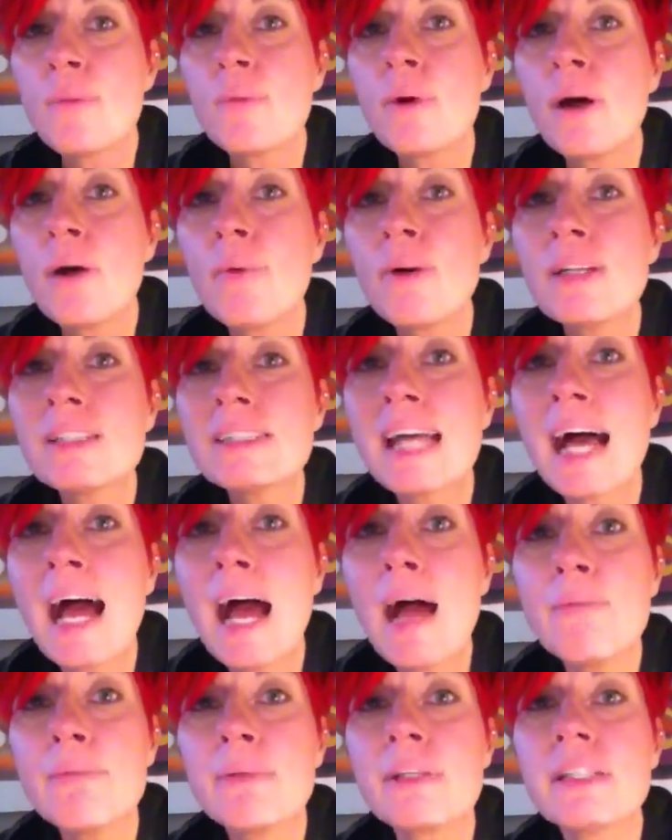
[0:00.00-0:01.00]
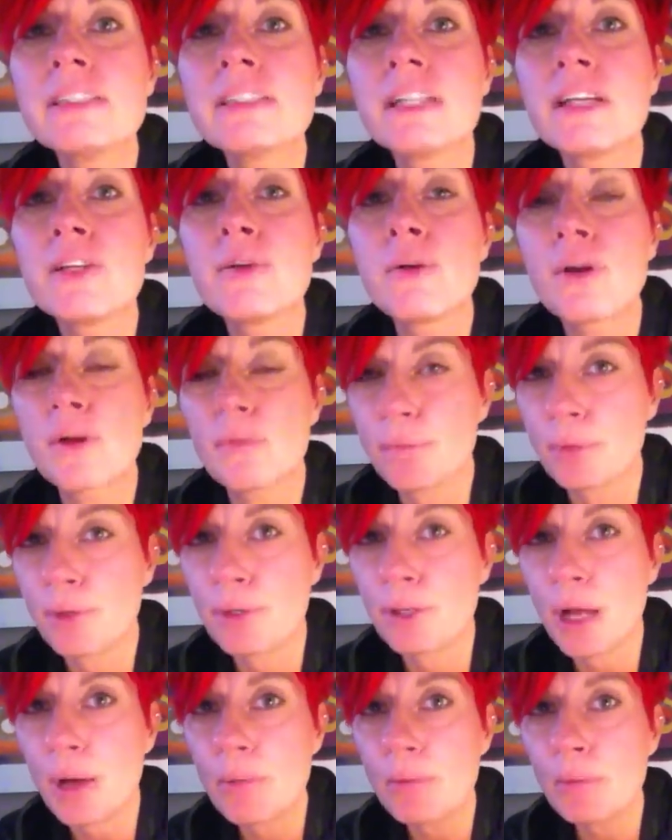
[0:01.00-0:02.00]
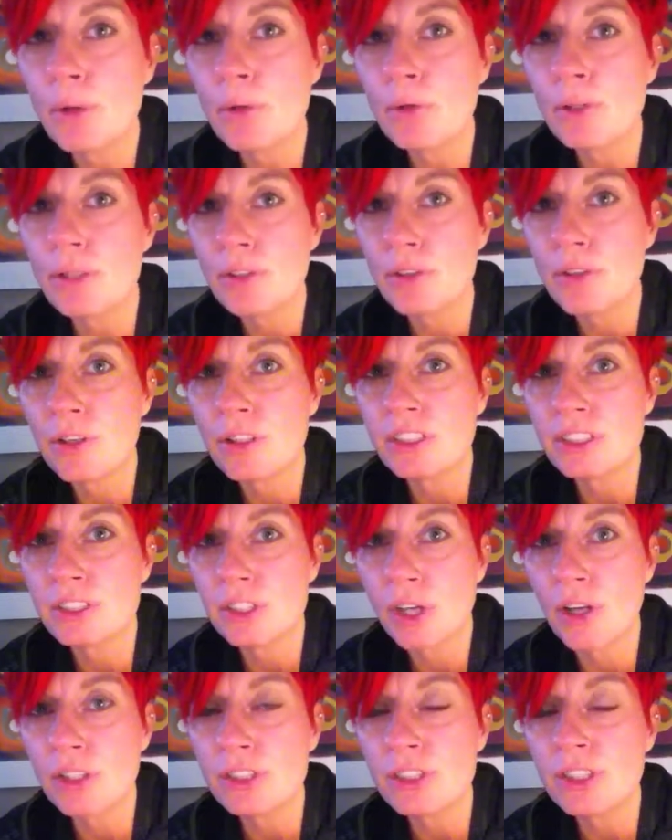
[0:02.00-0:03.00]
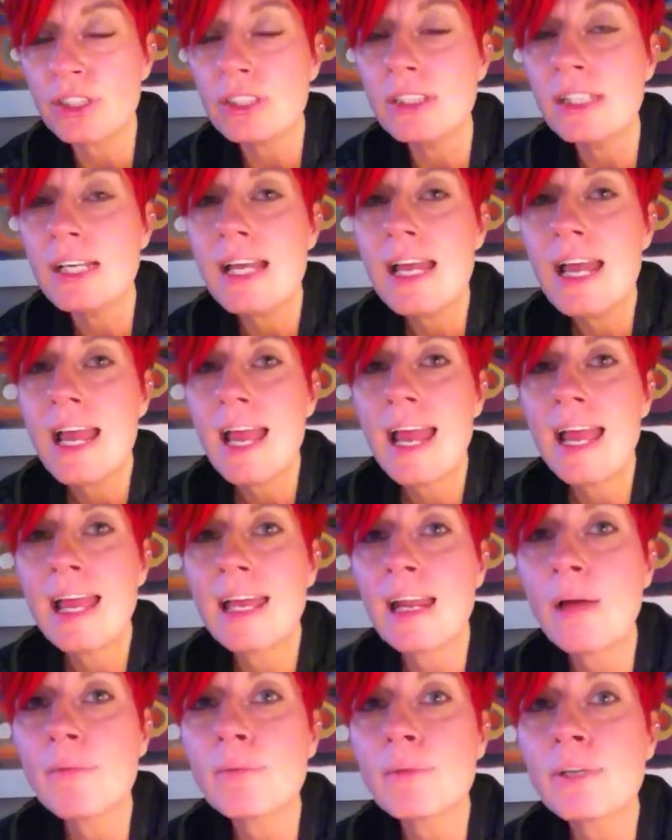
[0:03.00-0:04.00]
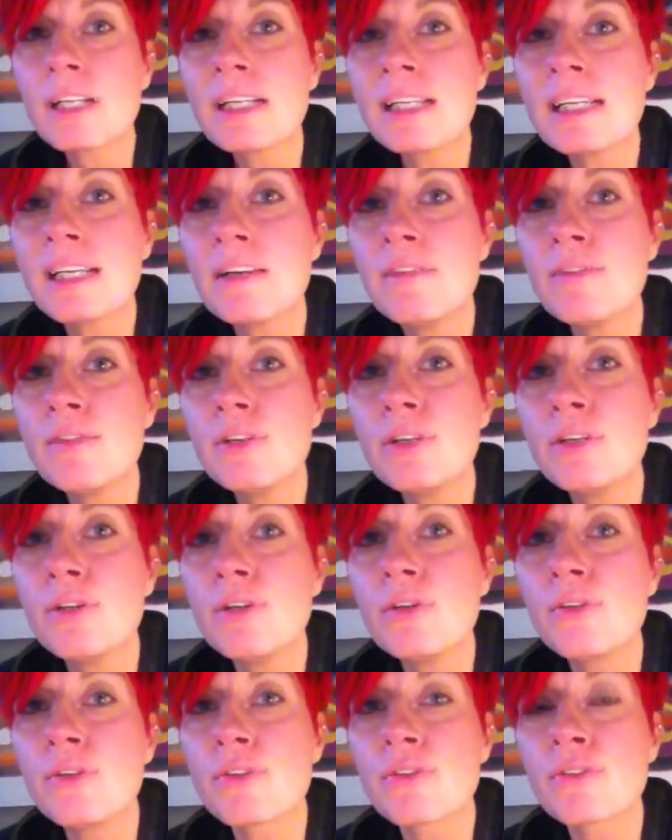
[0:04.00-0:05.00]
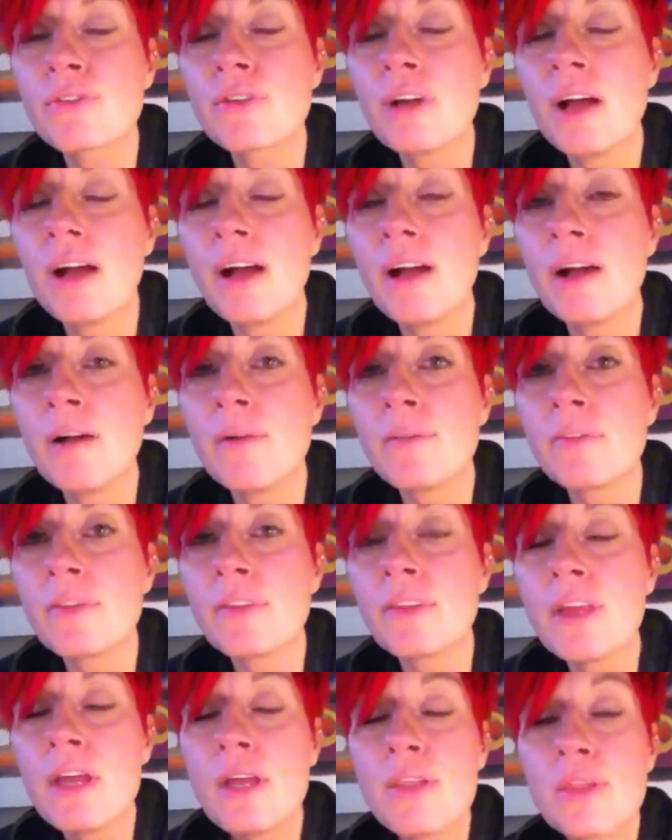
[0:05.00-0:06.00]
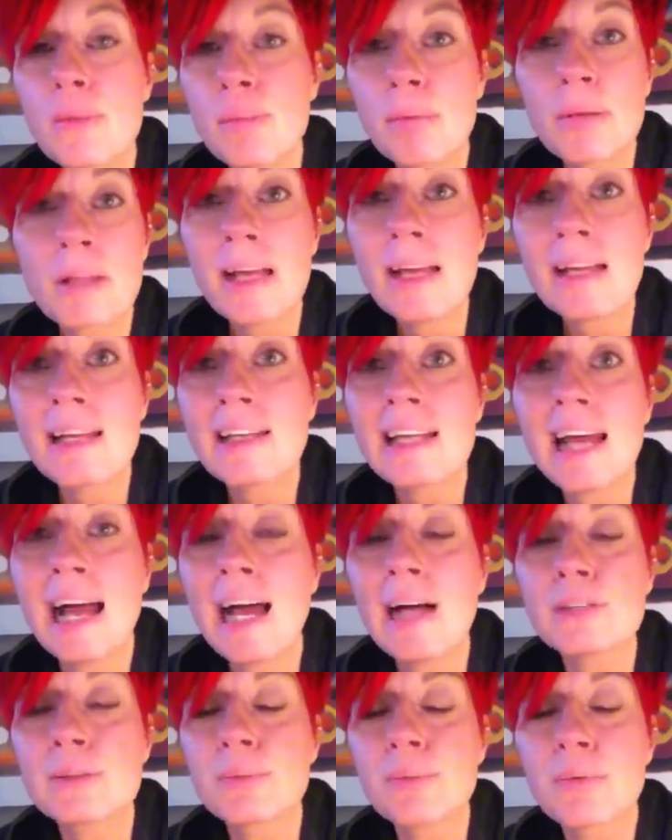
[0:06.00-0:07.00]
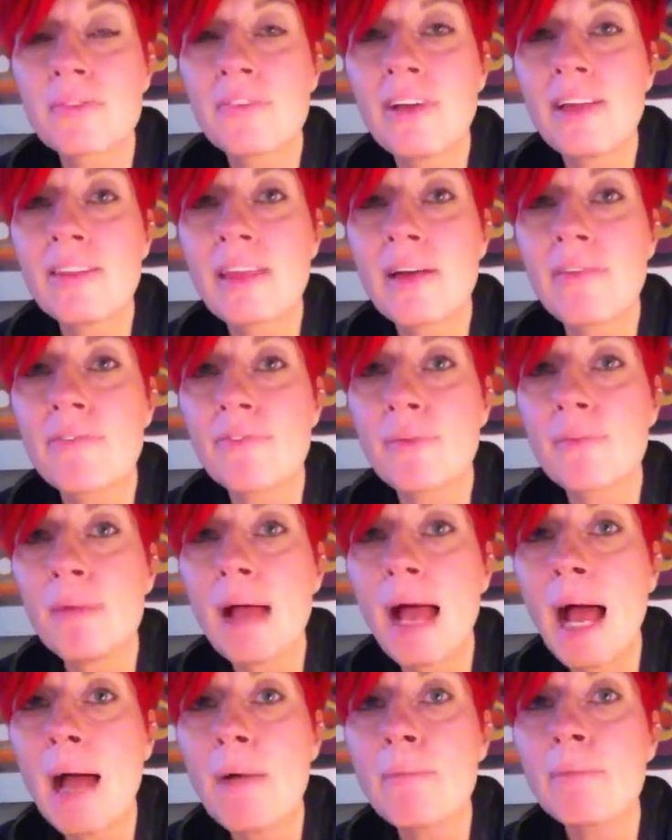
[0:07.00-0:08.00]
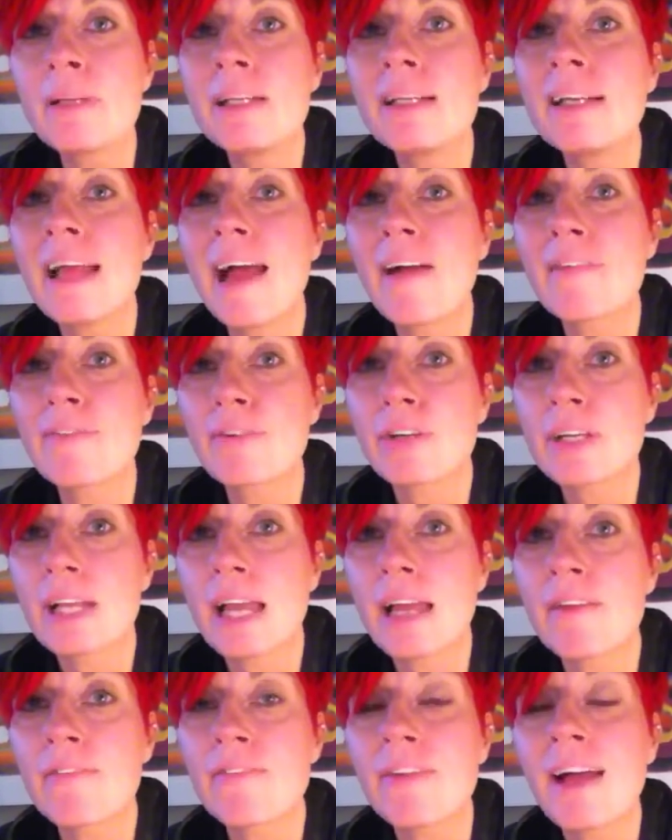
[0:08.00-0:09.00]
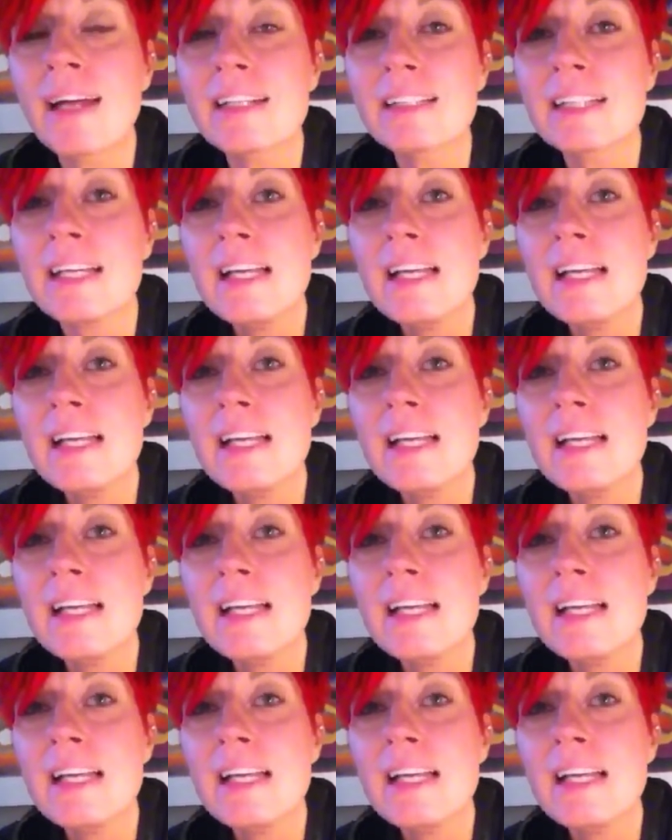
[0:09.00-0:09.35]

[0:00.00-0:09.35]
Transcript: Well, what's happened is that you are in burnout mode and you're exhaustion, and I'm going to give you the plan on how to prevent that from happening ever again. In fact,